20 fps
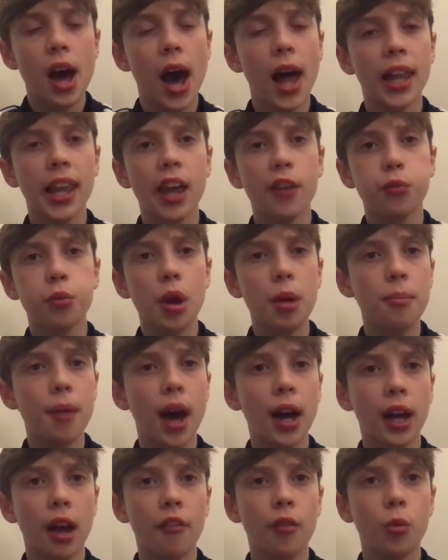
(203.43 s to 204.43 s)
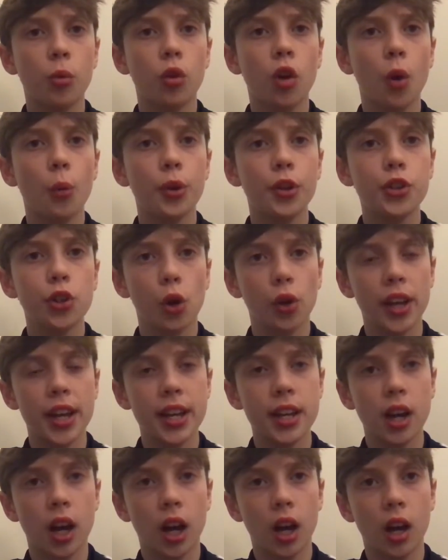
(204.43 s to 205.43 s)
At left wing back, I think we'll go with
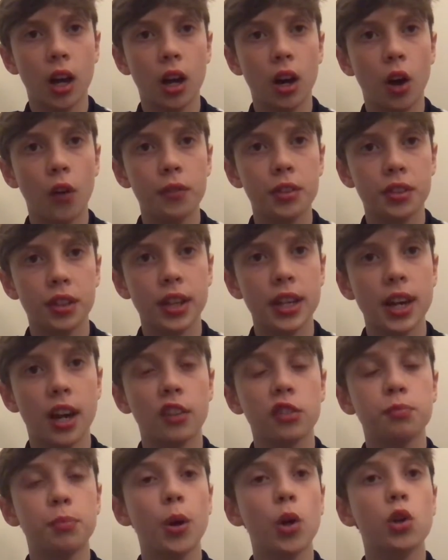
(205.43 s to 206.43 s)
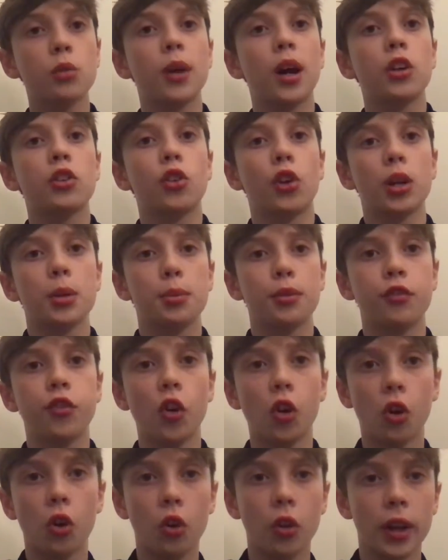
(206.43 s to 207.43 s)
Johnny. Obviously, I've spoke about Johnny
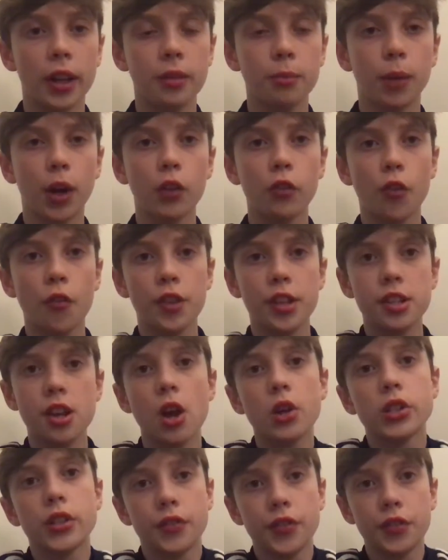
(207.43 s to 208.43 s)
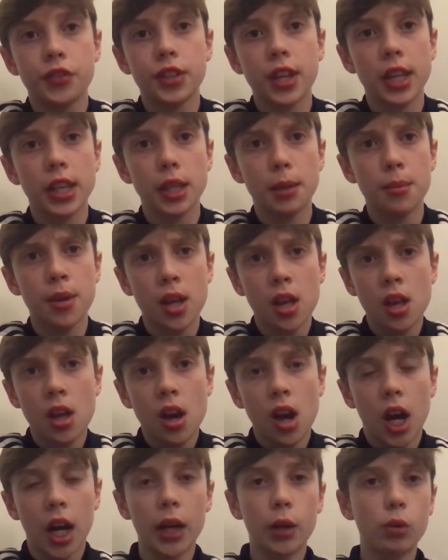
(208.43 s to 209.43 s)
before in my other videos, if you've seen them.
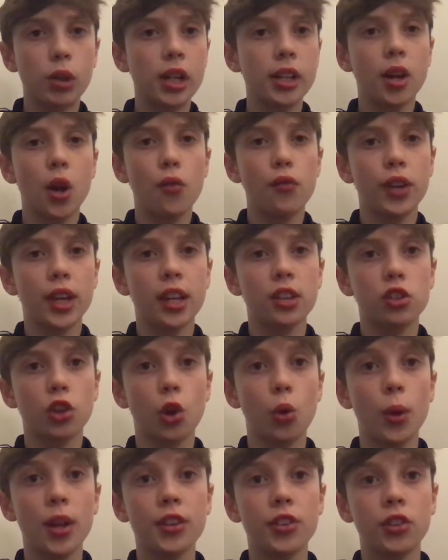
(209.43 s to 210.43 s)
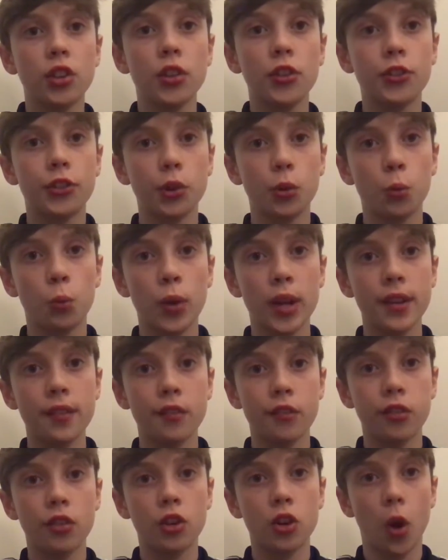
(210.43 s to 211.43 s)
I really don't think it's a coincidence that
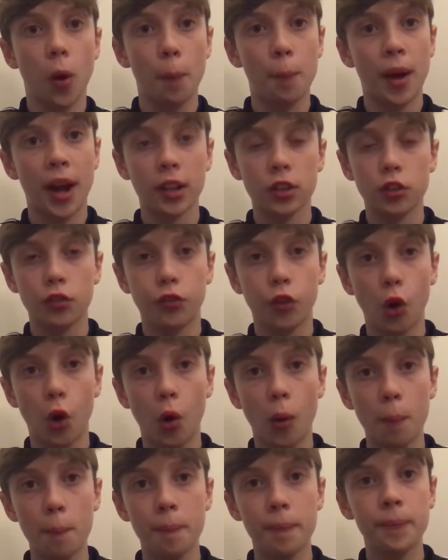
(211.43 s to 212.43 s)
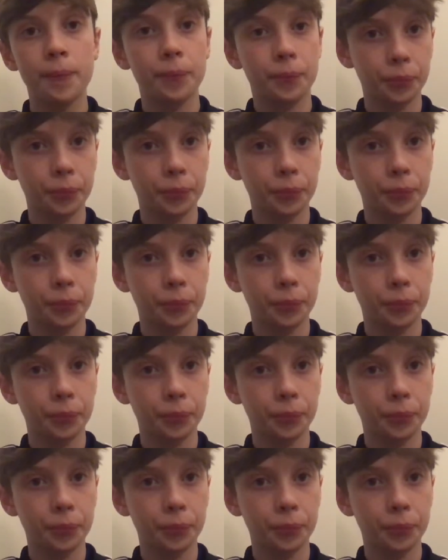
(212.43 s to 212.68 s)
we've got back to form